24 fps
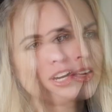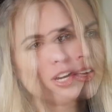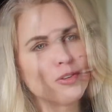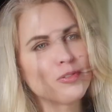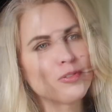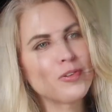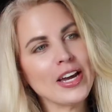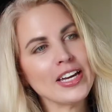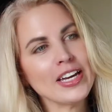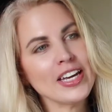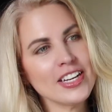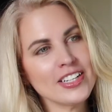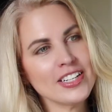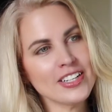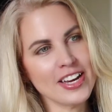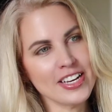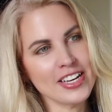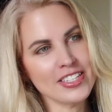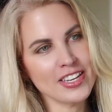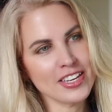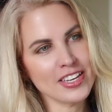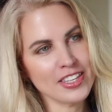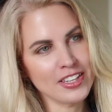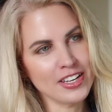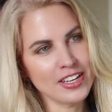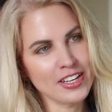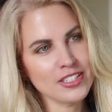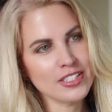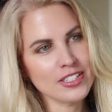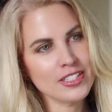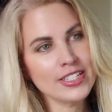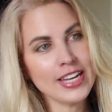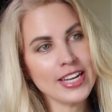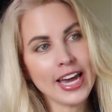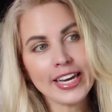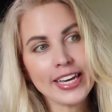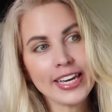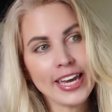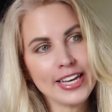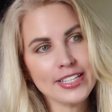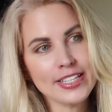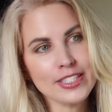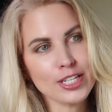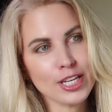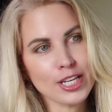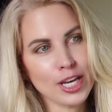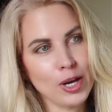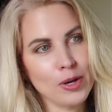Recognizing this,
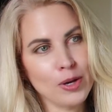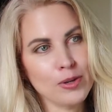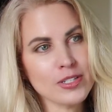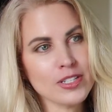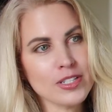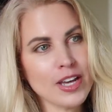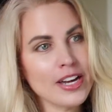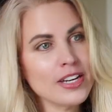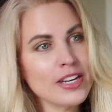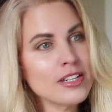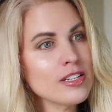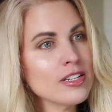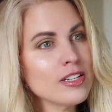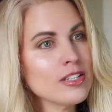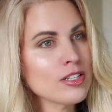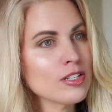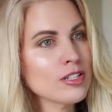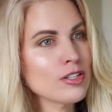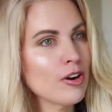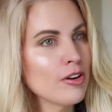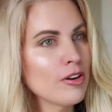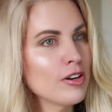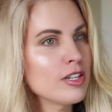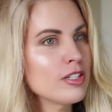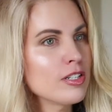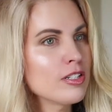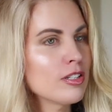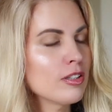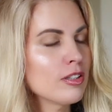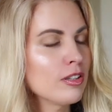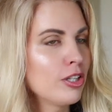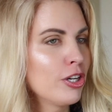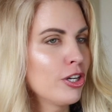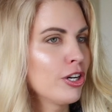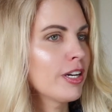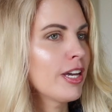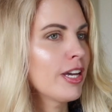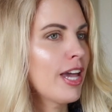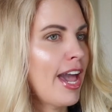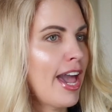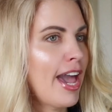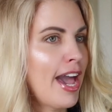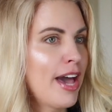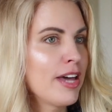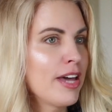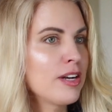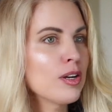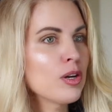decades ago, scientists started to look
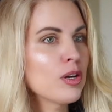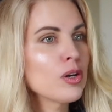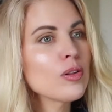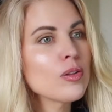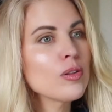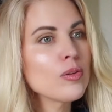at